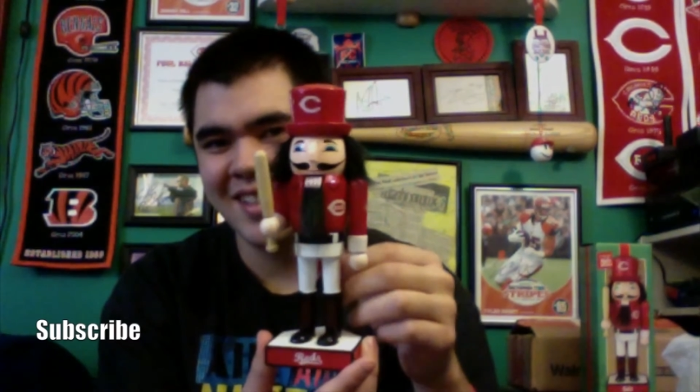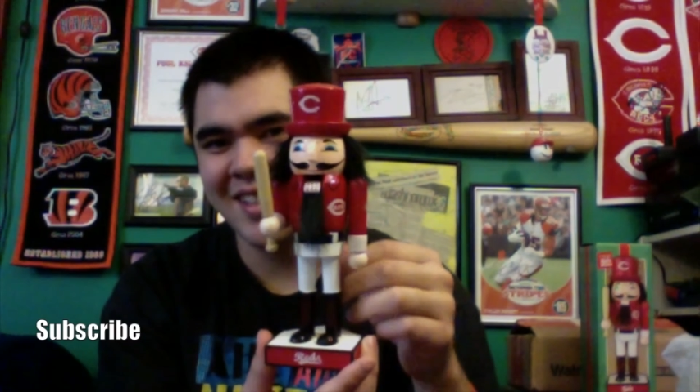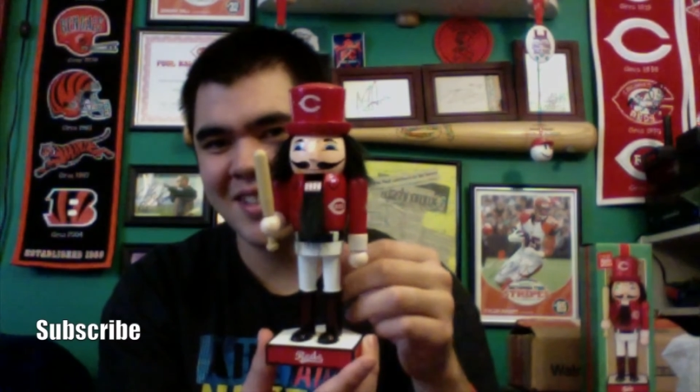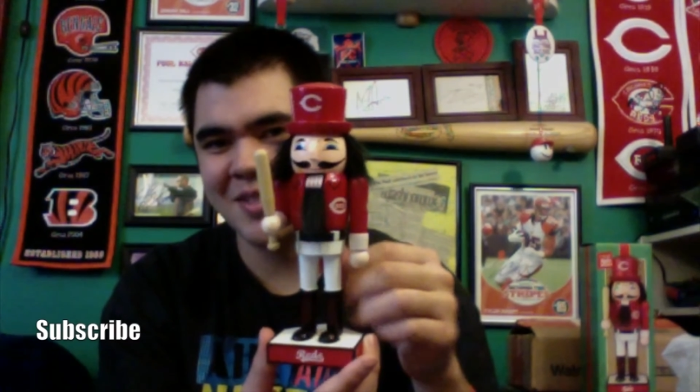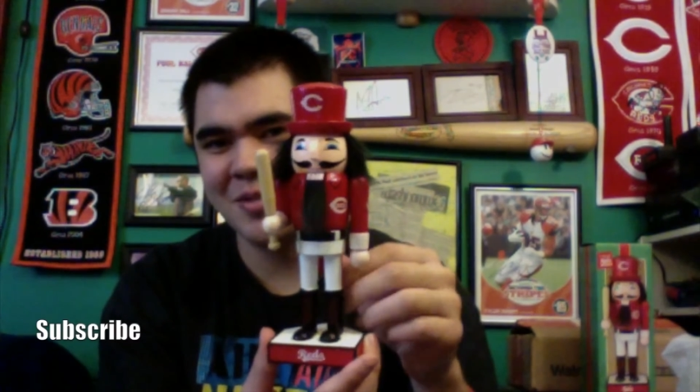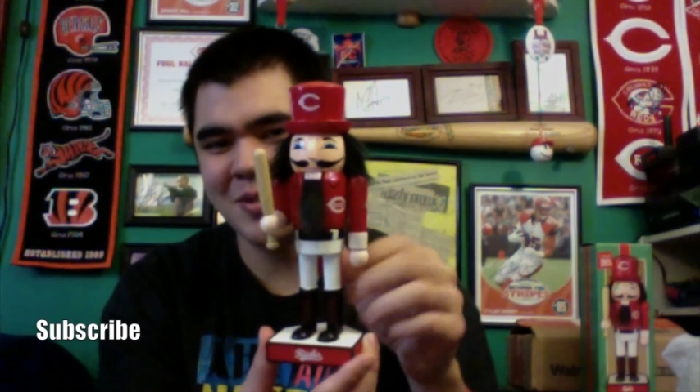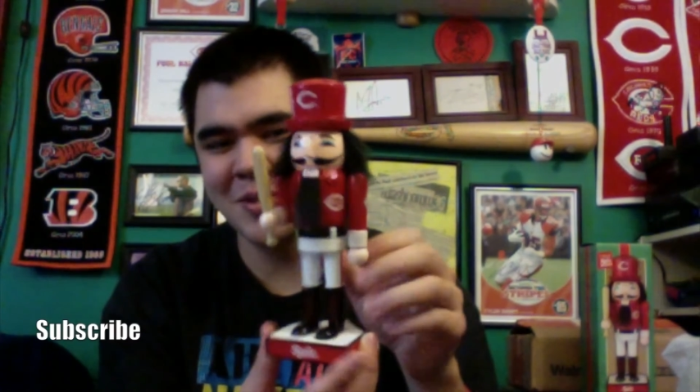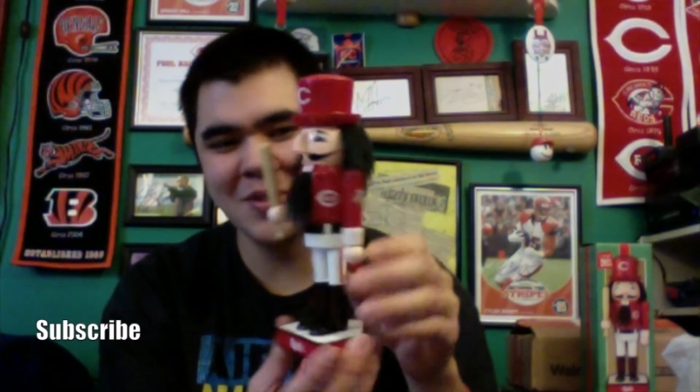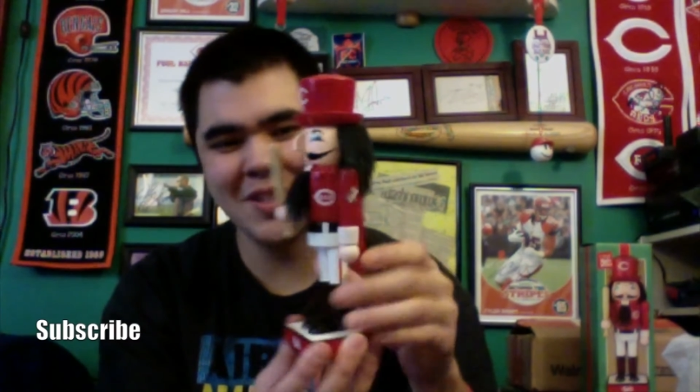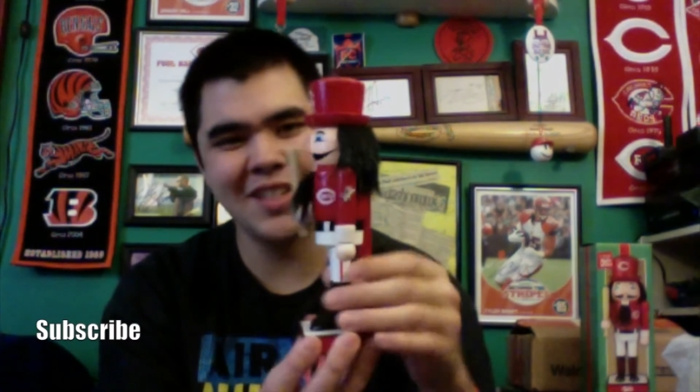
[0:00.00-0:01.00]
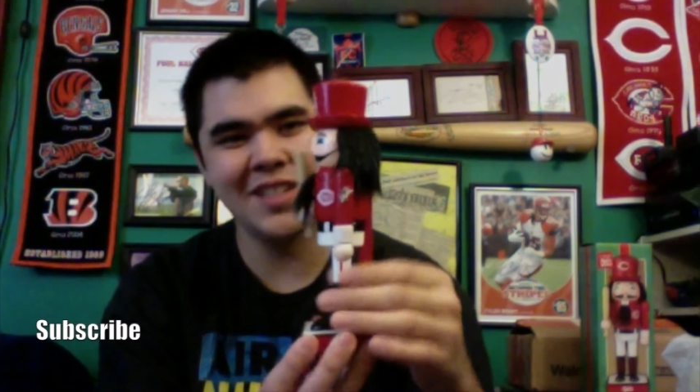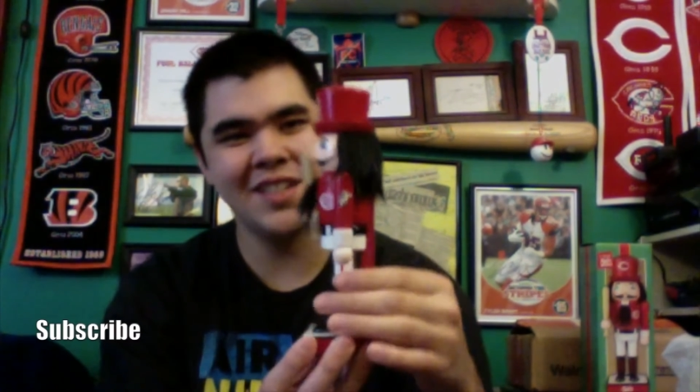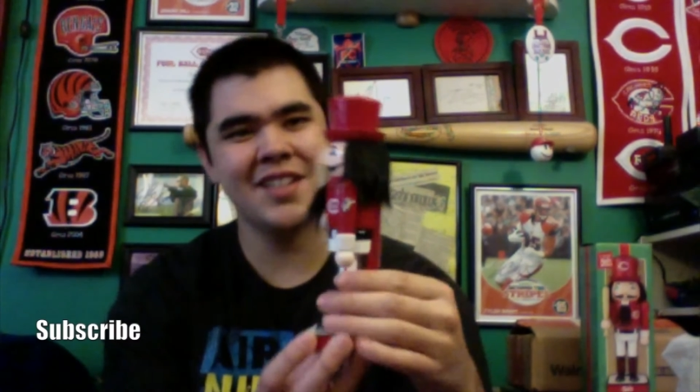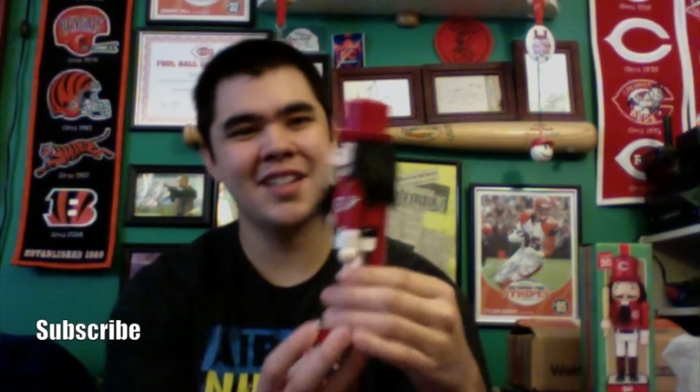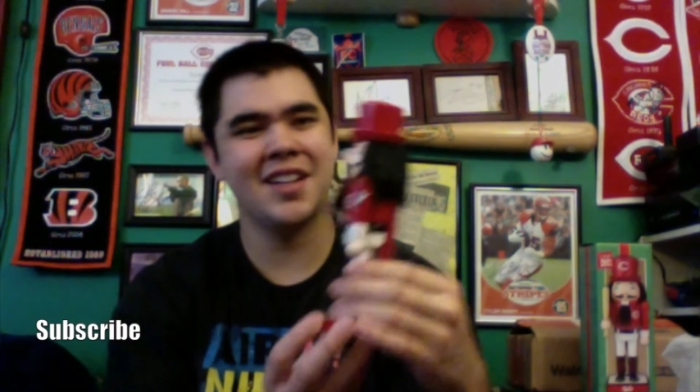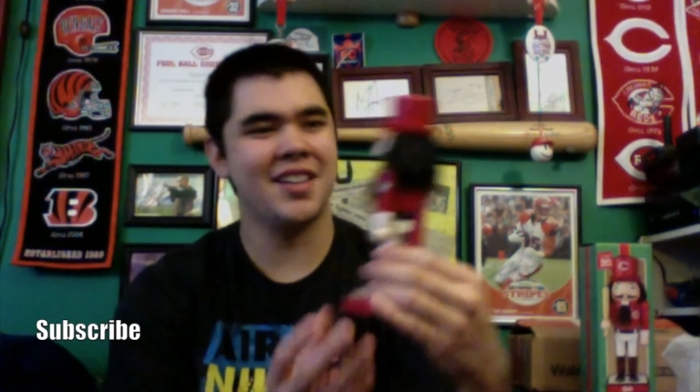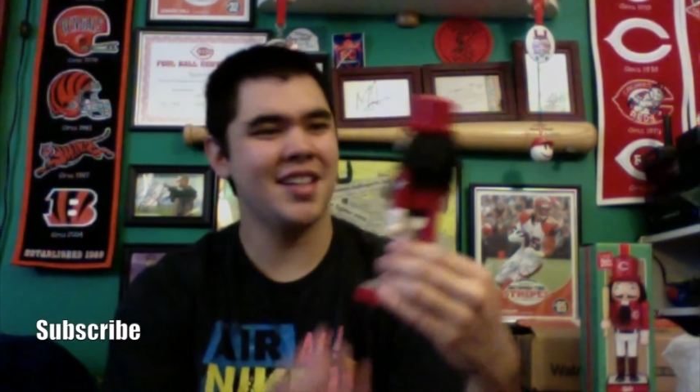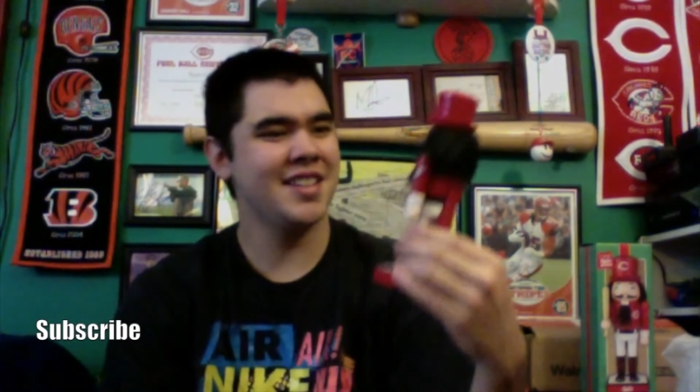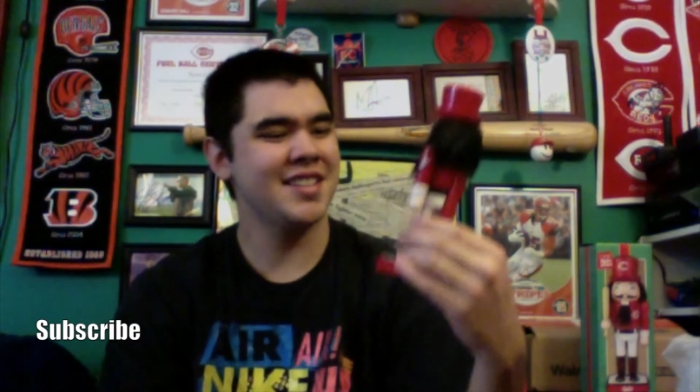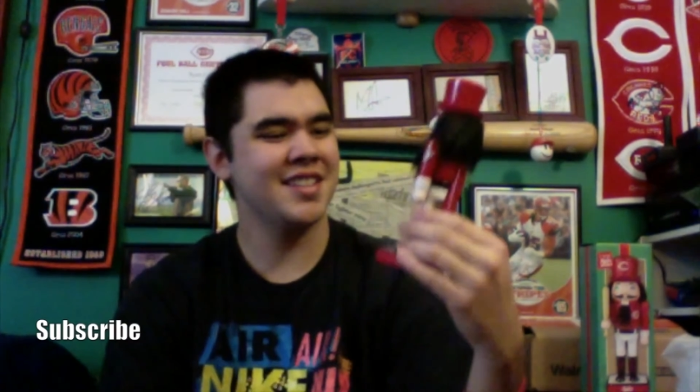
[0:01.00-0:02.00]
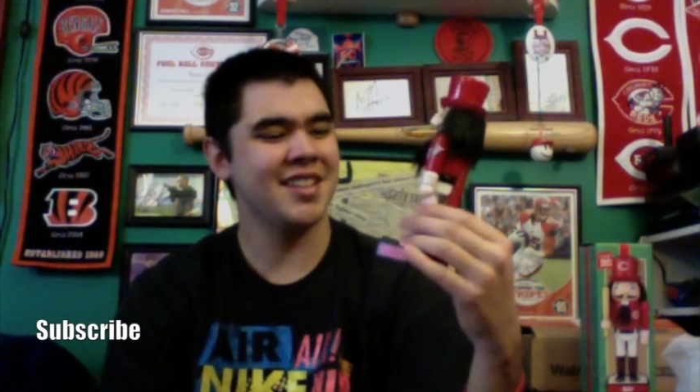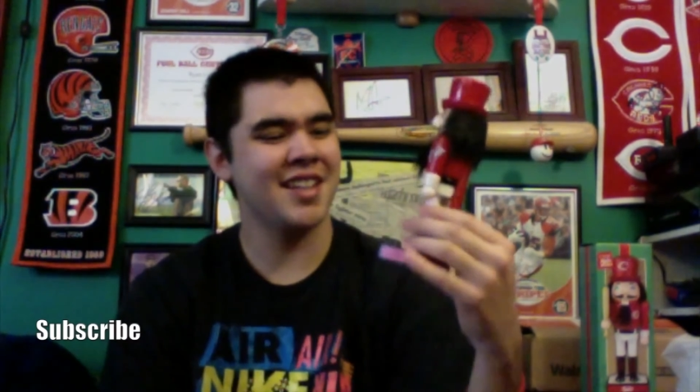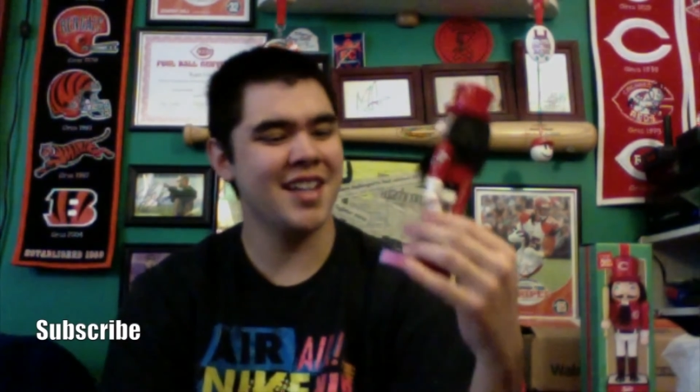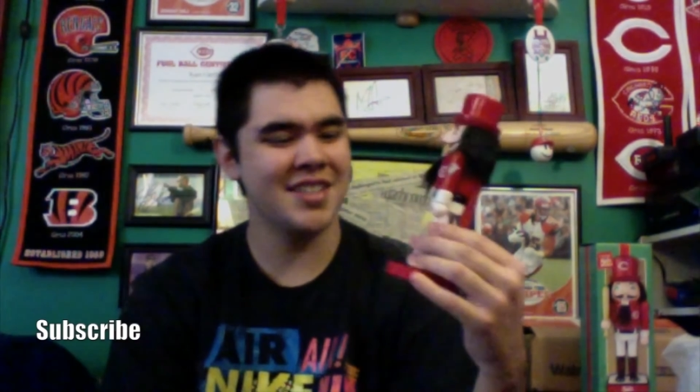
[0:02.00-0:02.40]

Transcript: Yeah, it's a really cool idea. I like this a lot.